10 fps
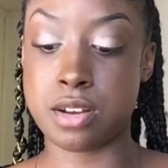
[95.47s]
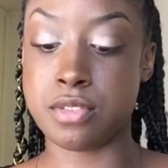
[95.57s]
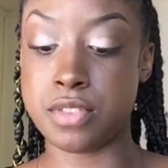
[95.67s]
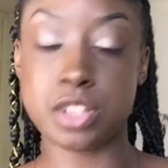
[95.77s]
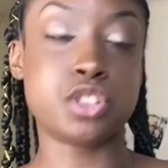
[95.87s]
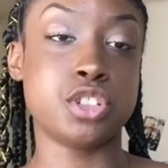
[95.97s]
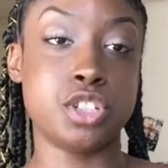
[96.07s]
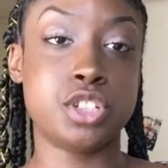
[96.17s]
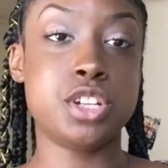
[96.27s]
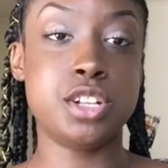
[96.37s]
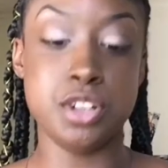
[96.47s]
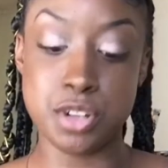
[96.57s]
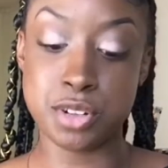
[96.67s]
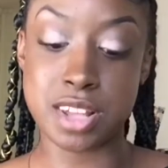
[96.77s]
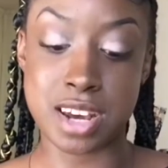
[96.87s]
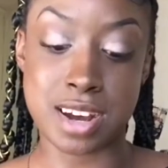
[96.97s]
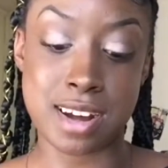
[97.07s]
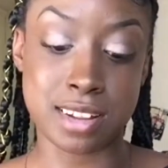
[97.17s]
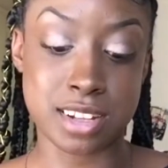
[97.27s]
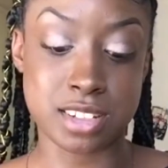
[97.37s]
eventually, she knew that
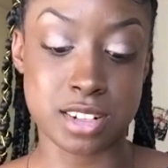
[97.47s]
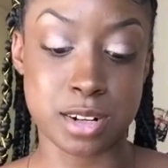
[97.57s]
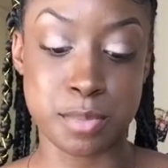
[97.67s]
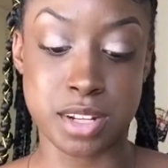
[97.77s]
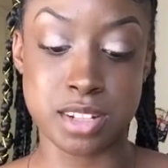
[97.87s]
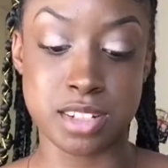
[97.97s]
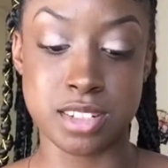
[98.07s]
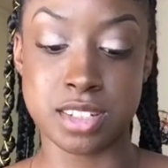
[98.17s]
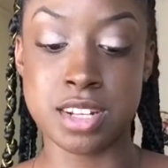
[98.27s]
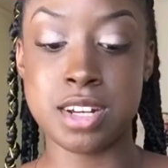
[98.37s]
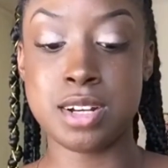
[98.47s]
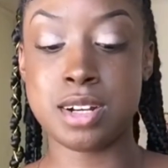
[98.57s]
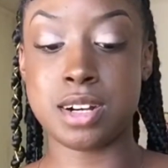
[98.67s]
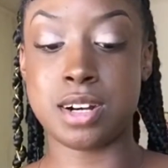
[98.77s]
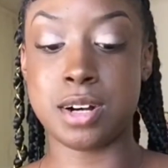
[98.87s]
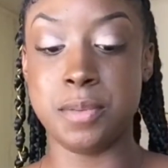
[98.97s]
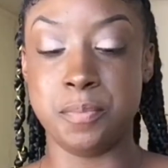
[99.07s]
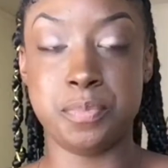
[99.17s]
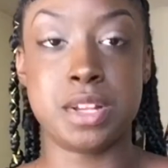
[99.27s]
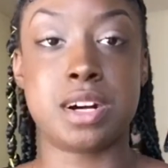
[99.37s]
I liked her because
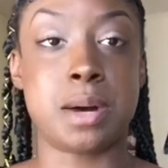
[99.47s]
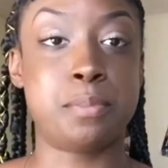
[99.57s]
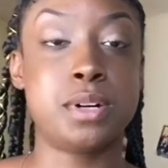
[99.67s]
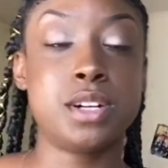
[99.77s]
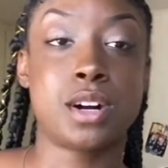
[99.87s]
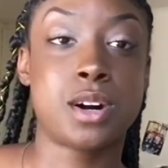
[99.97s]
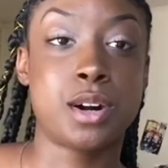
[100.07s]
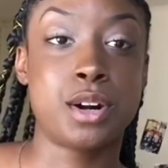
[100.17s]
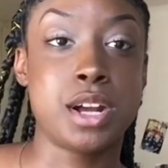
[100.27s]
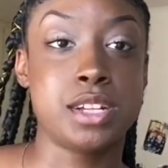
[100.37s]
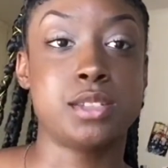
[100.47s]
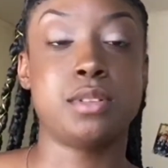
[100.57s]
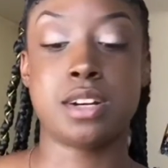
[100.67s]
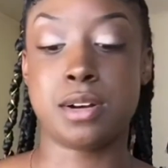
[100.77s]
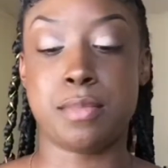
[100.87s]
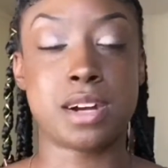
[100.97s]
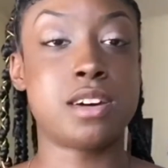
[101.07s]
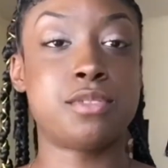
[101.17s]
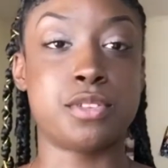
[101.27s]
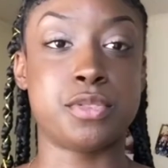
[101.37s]
um, I put her as uh, my
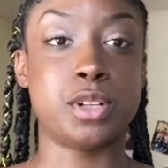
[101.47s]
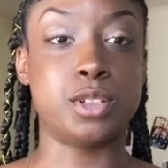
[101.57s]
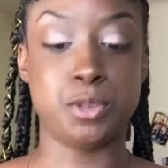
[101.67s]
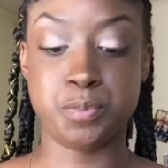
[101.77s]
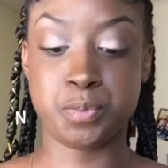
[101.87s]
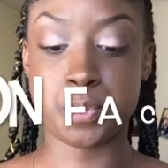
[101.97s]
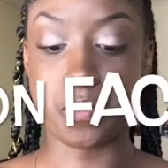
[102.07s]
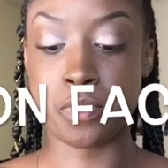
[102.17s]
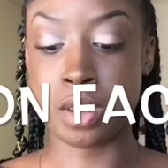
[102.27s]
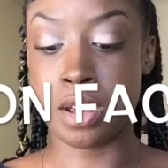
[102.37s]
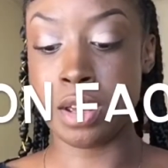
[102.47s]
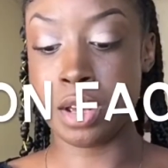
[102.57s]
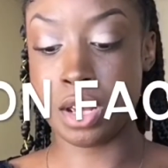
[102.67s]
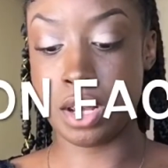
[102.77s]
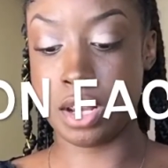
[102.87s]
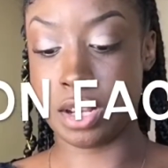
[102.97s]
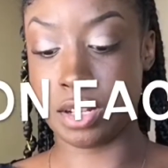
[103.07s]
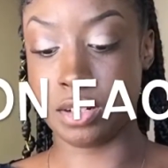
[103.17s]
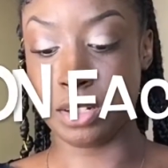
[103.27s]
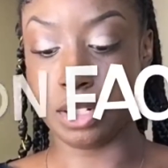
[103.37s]
cover photo,
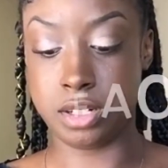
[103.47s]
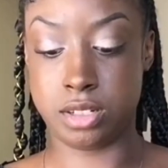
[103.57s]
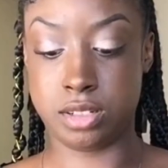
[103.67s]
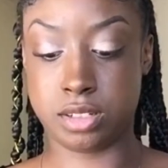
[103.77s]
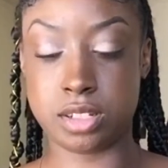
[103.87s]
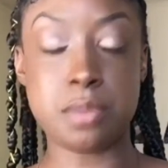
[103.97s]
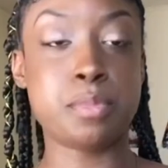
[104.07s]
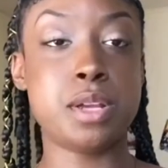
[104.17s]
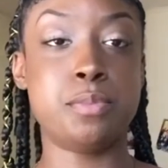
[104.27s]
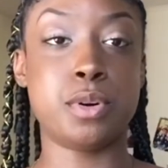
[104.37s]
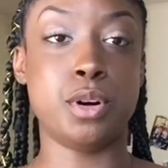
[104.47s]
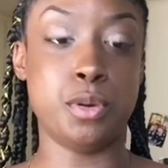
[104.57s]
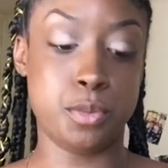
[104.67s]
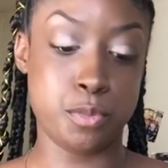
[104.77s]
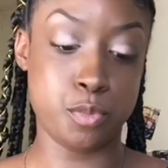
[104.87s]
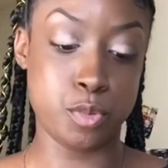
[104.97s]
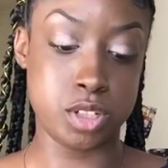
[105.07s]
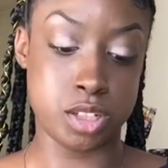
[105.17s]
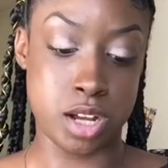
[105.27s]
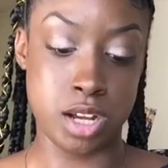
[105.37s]
and some people
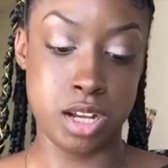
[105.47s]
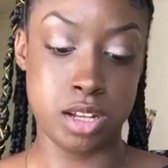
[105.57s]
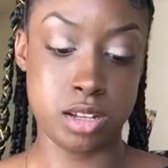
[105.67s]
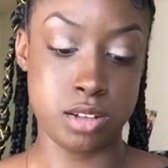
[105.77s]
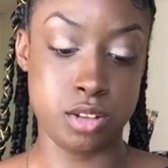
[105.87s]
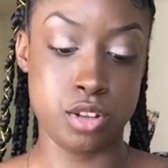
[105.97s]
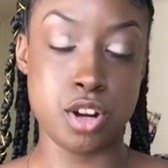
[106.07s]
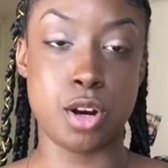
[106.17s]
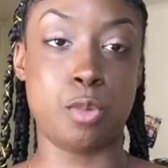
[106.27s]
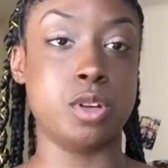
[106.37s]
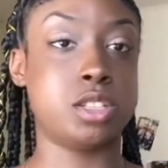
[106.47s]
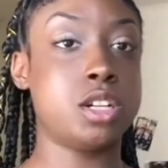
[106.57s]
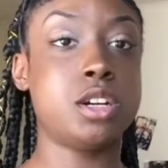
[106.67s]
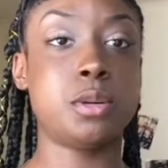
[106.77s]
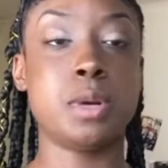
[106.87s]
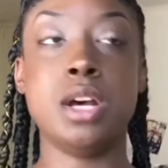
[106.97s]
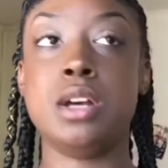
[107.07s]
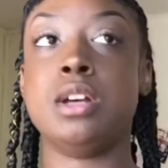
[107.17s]
was like, you know, what's up?